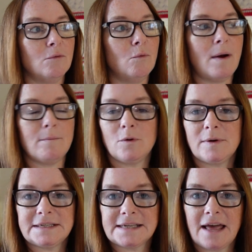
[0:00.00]
when we're
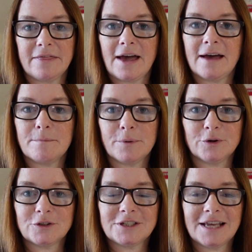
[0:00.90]
going to get that,
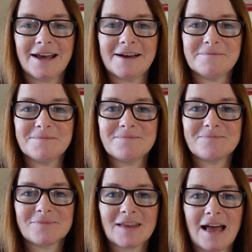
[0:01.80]
but
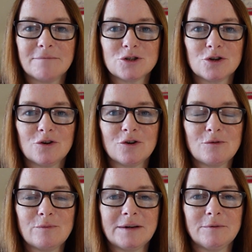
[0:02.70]
I'm sure
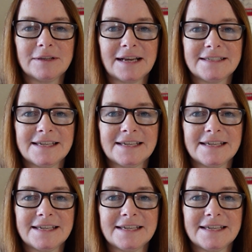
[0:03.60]
we will get